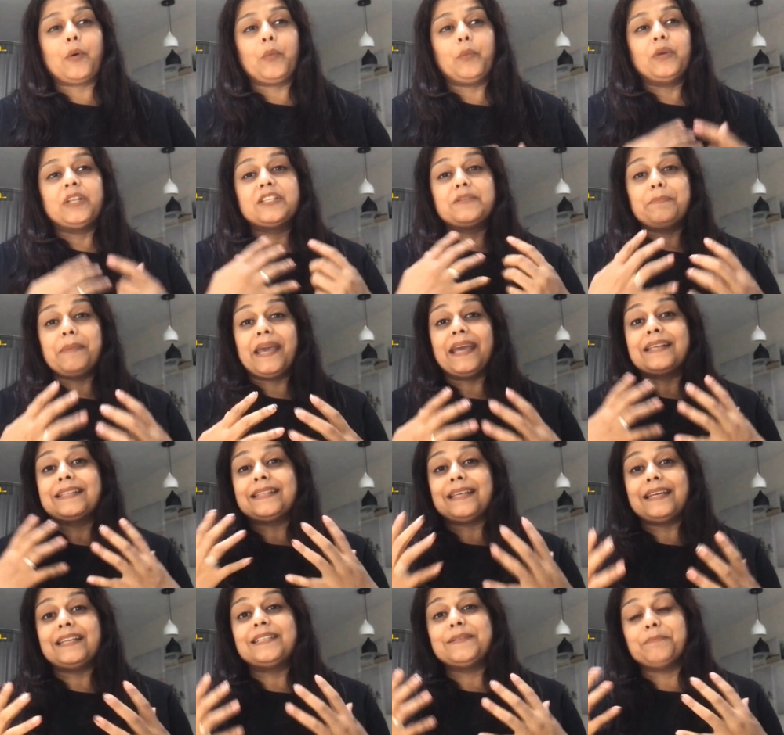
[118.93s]
which makes
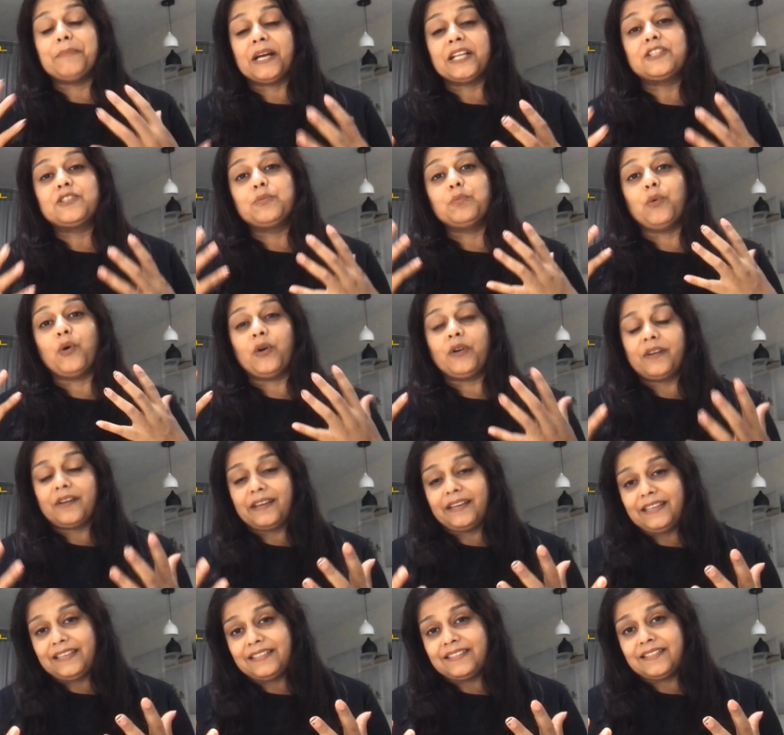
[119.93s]
it much more
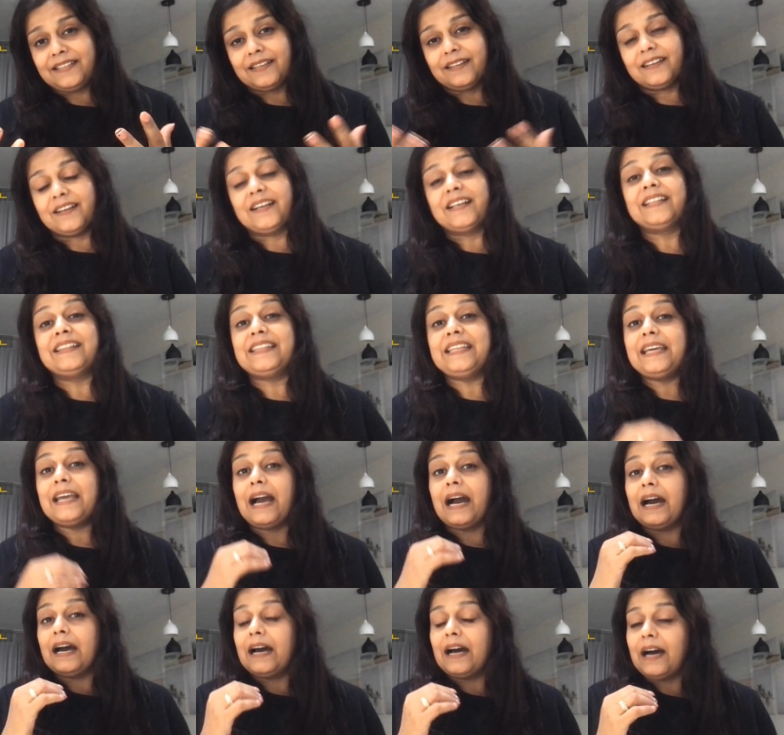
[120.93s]
easier the
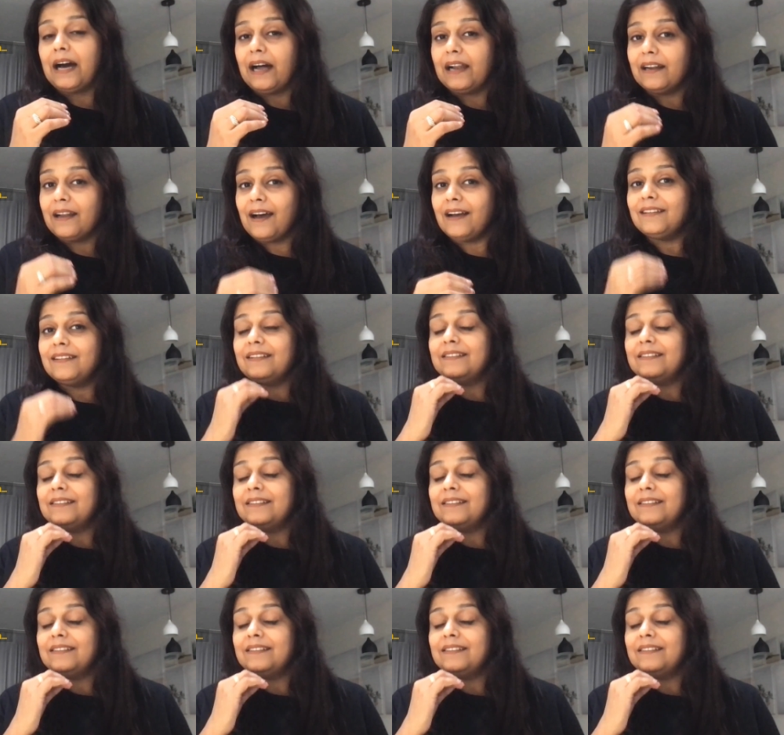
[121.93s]
another